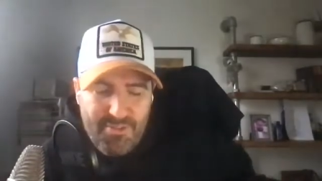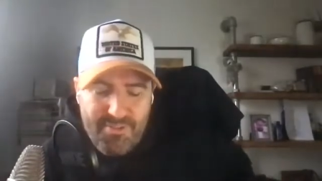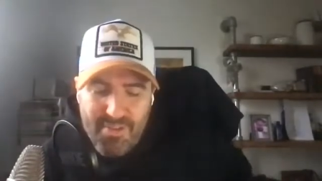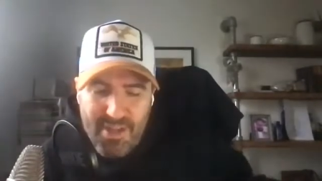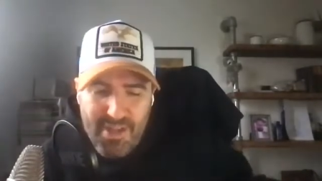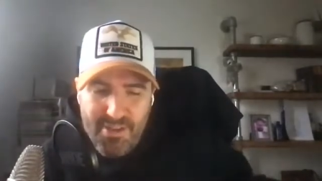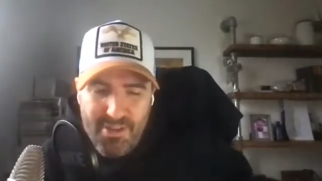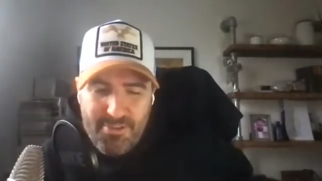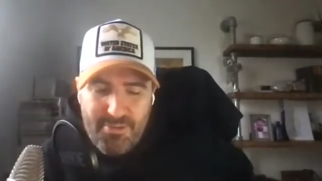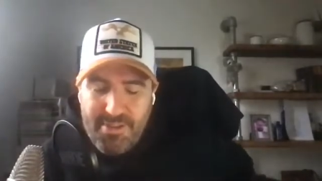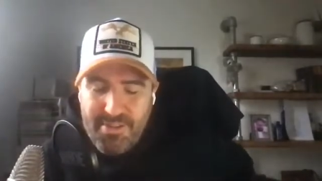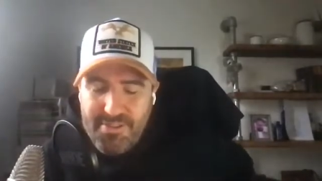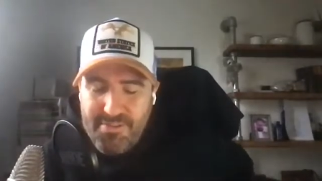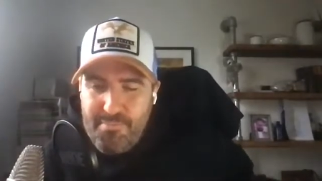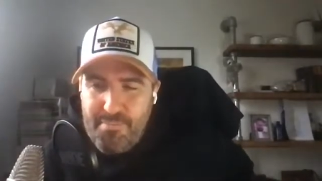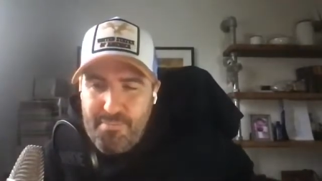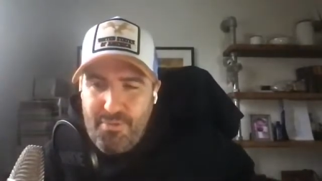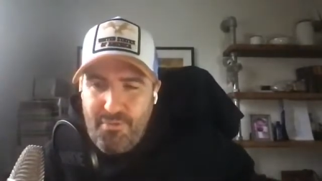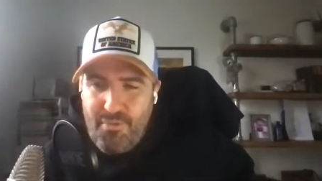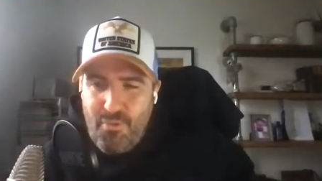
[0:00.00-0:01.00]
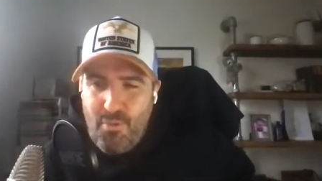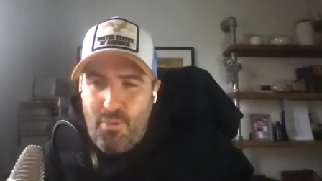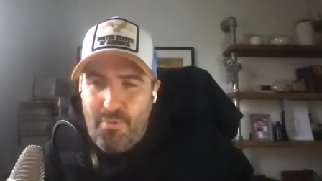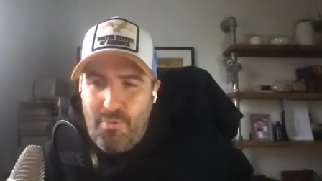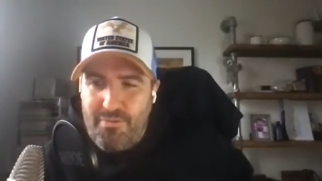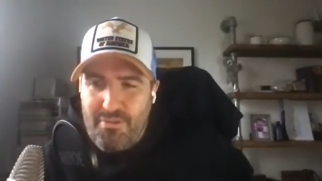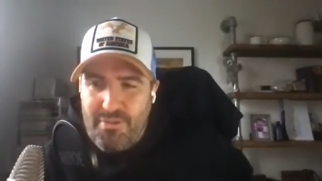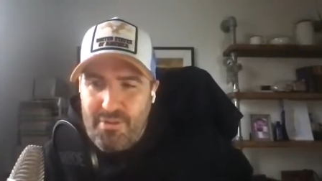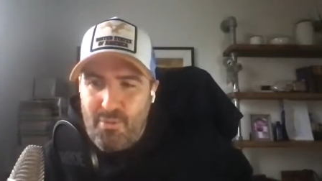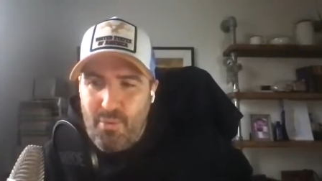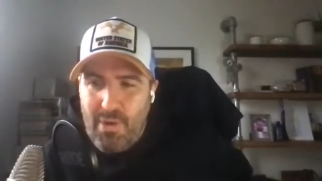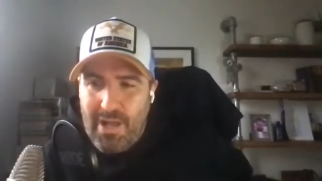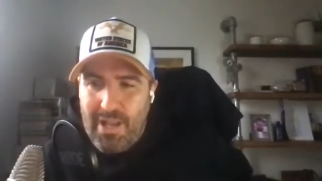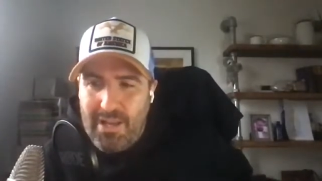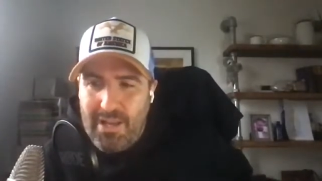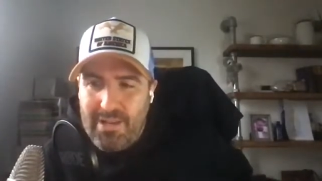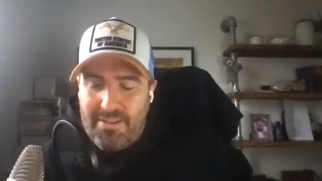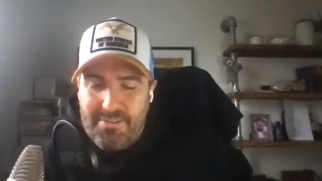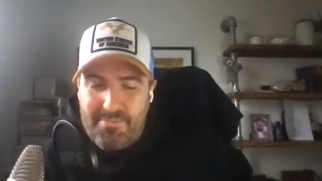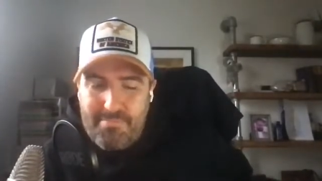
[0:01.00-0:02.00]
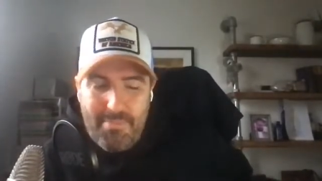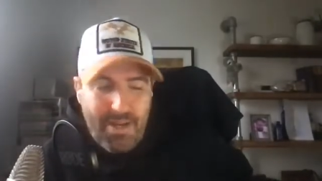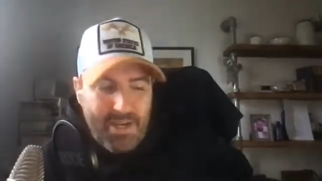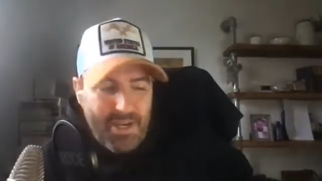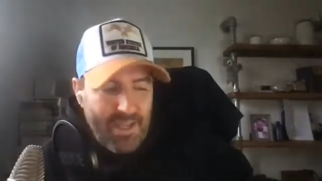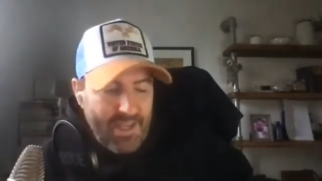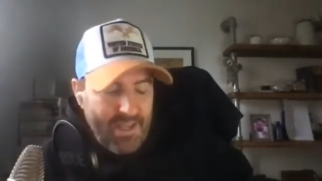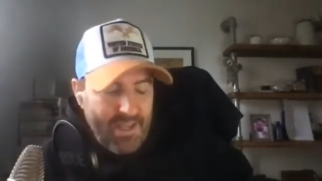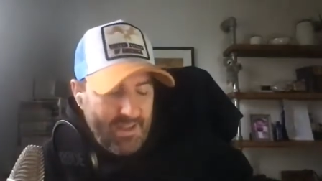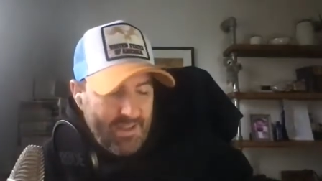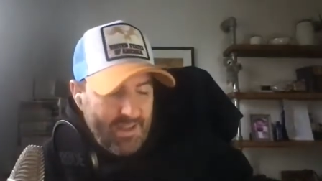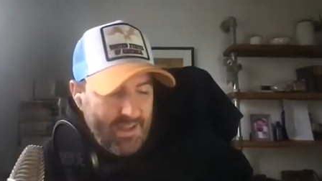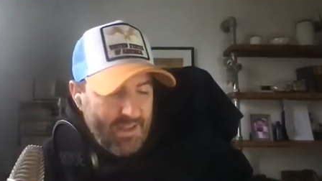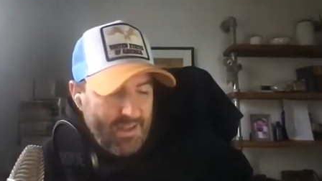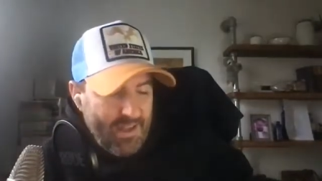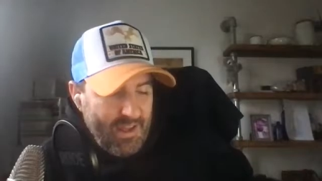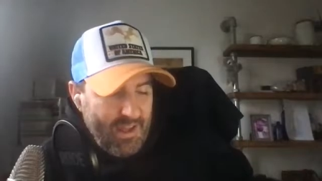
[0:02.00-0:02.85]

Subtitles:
So it doesn't perform very well as money.